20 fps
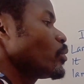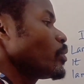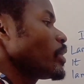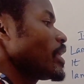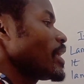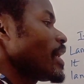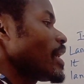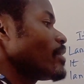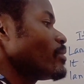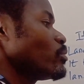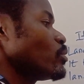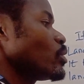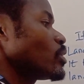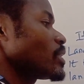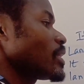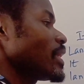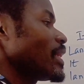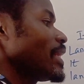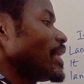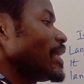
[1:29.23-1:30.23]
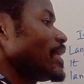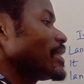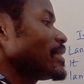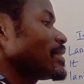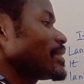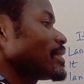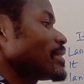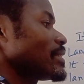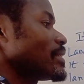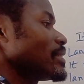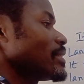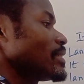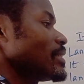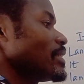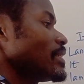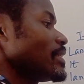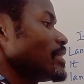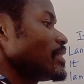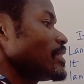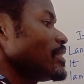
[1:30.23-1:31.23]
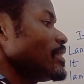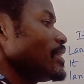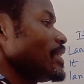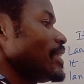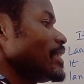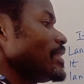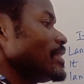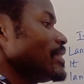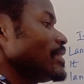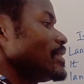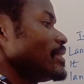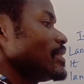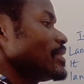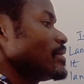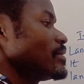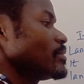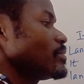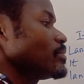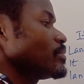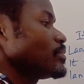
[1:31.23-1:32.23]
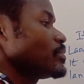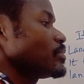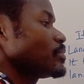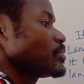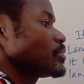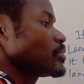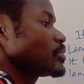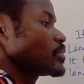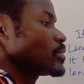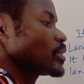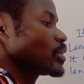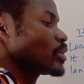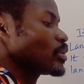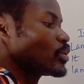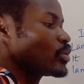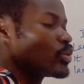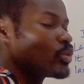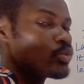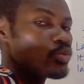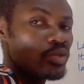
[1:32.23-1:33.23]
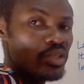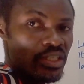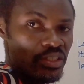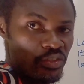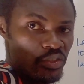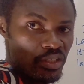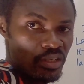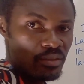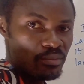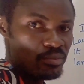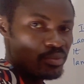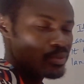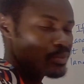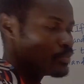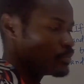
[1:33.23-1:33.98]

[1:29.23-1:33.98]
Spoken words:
we have what? Less days to do a job.